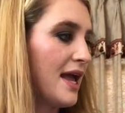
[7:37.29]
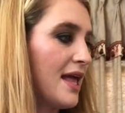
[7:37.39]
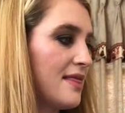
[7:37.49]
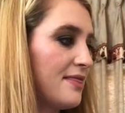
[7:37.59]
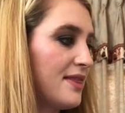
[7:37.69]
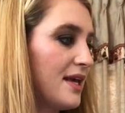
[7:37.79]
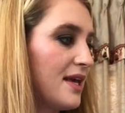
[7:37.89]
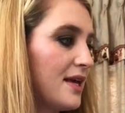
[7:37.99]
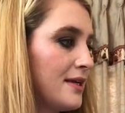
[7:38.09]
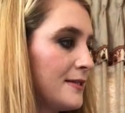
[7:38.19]
and
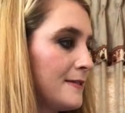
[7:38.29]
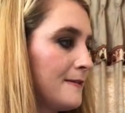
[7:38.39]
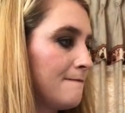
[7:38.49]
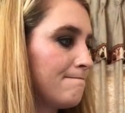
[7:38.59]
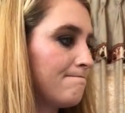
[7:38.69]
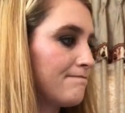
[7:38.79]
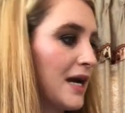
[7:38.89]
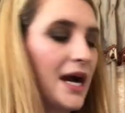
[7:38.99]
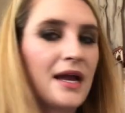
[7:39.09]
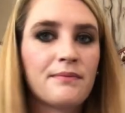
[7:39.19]
then
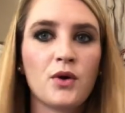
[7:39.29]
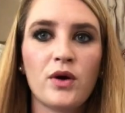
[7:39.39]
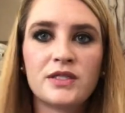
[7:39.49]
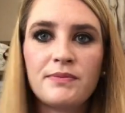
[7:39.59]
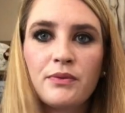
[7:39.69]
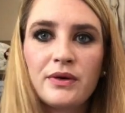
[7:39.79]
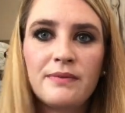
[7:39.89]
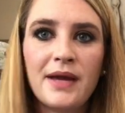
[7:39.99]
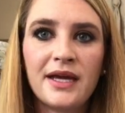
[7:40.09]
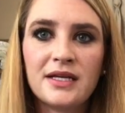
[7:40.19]
I'm going to be
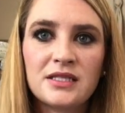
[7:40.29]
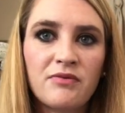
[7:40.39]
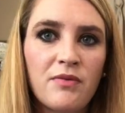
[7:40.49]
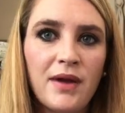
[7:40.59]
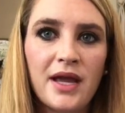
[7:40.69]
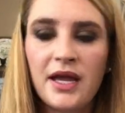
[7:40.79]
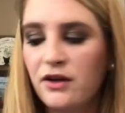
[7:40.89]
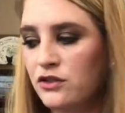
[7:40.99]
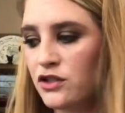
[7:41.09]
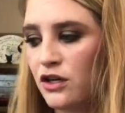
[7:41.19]
remaking some of my
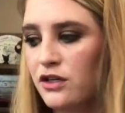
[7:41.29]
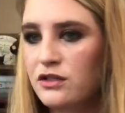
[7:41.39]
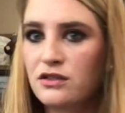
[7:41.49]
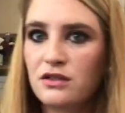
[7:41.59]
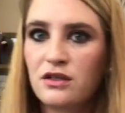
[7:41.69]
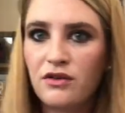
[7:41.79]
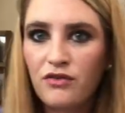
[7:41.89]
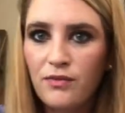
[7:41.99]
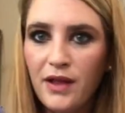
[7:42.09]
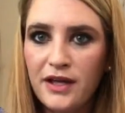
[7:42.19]
anchor charts
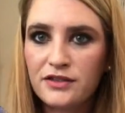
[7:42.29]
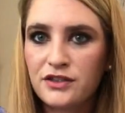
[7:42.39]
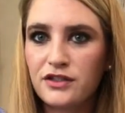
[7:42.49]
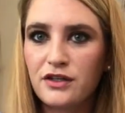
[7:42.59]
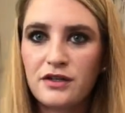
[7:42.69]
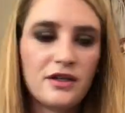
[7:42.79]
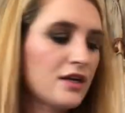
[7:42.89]
from last year.